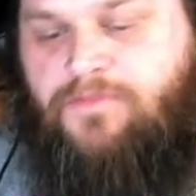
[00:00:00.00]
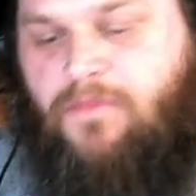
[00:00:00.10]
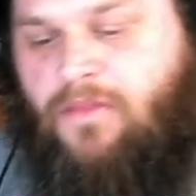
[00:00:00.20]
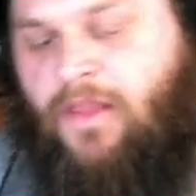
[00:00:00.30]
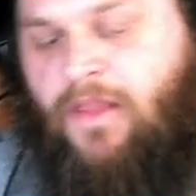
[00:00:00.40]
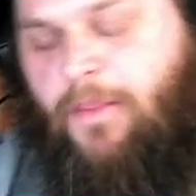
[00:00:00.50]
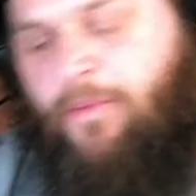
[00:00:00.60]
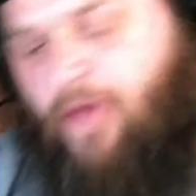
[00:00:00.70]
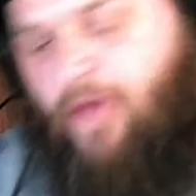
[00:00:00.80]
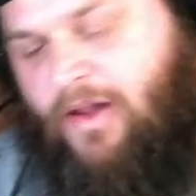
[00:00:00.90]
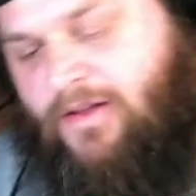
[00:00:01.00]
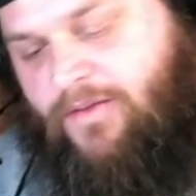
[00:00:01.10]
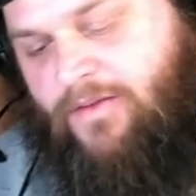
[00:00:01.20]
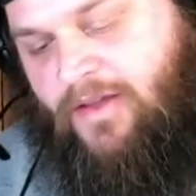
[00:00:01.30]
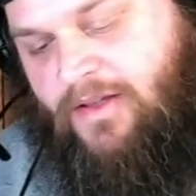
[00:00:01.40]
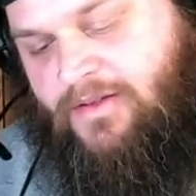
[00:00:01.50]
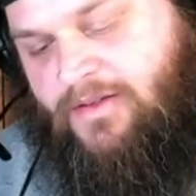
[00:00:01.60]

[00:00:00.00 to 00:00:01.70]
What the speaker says: And the product of these